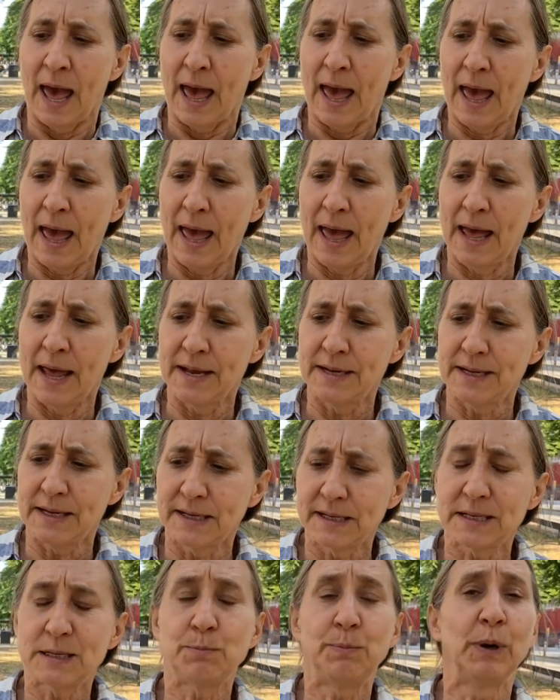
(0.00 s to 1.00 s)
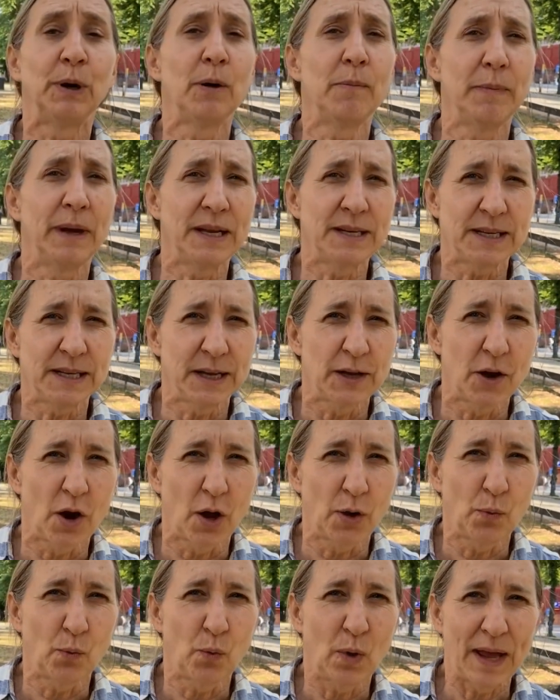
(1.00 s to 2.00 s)
and experimenting
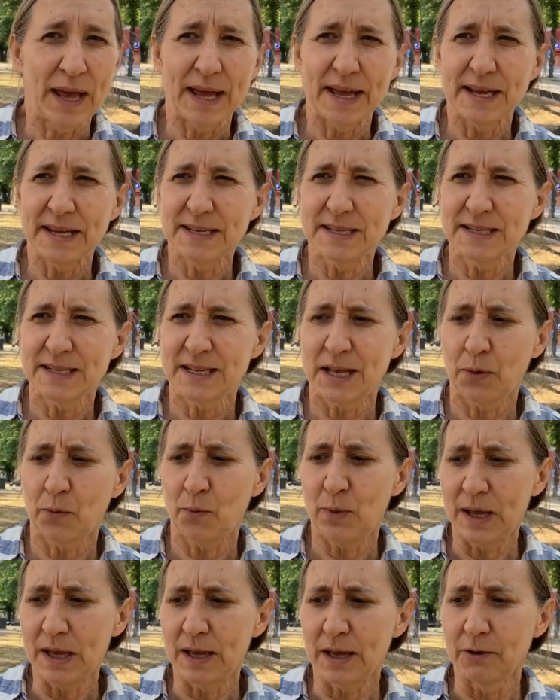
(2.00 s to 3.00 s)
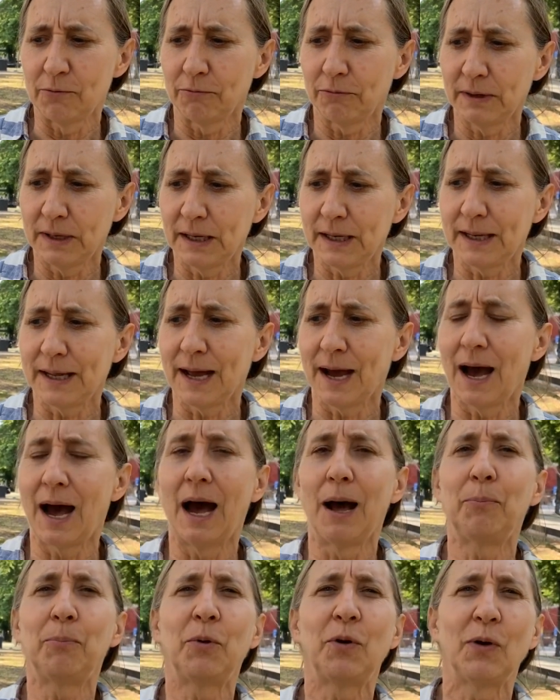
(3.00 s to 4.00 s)
on ways that we can really
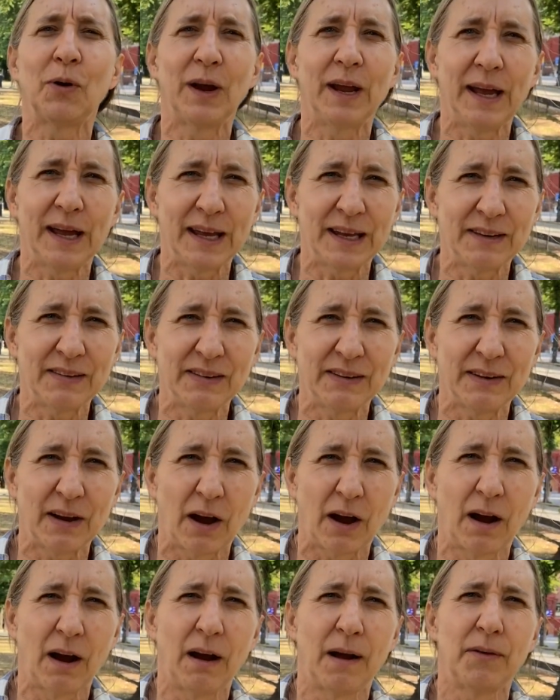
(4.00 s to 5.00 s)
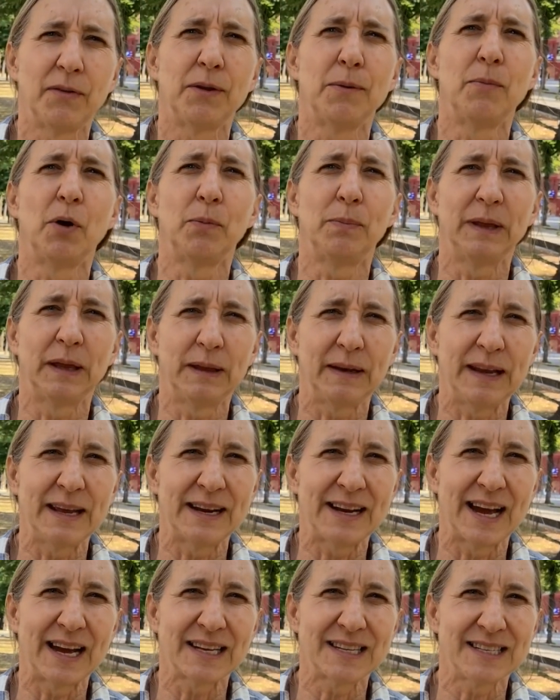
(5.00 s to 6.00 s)
upgrade the mobility
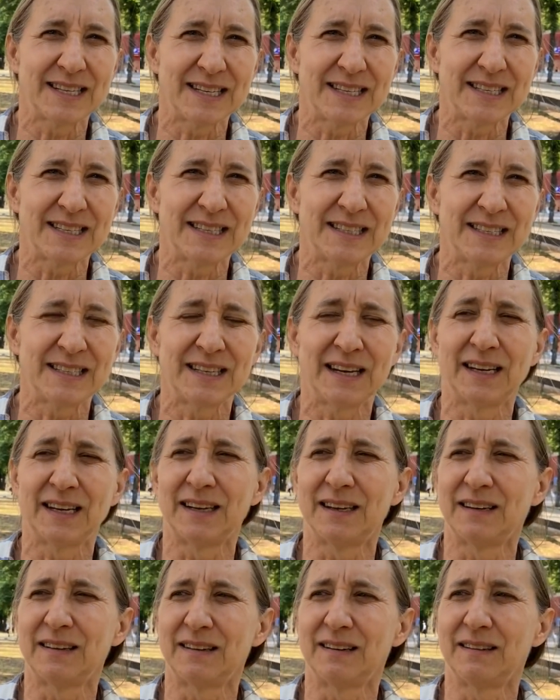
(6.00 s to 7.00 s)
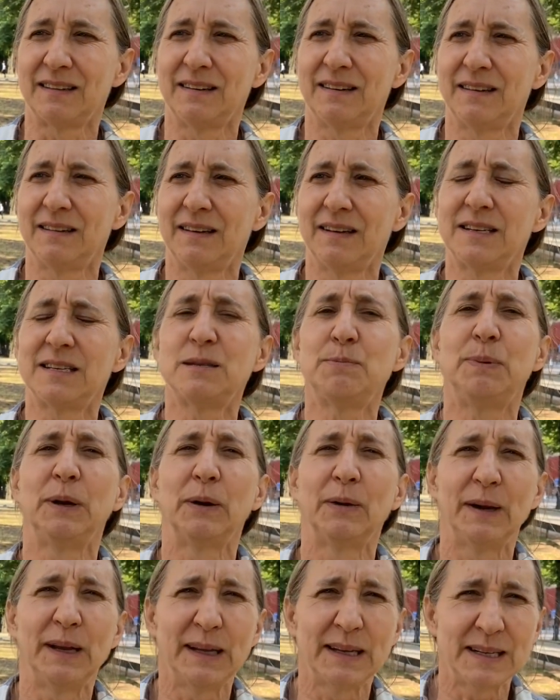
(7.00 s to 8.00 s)
and access
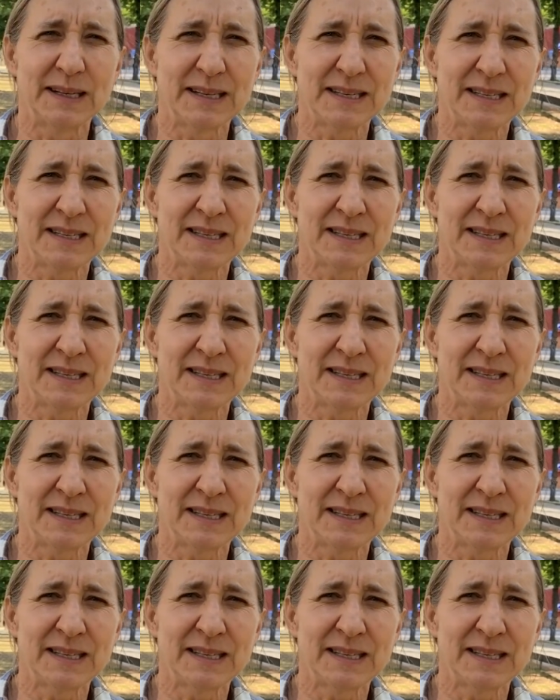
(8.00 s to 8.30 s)
experience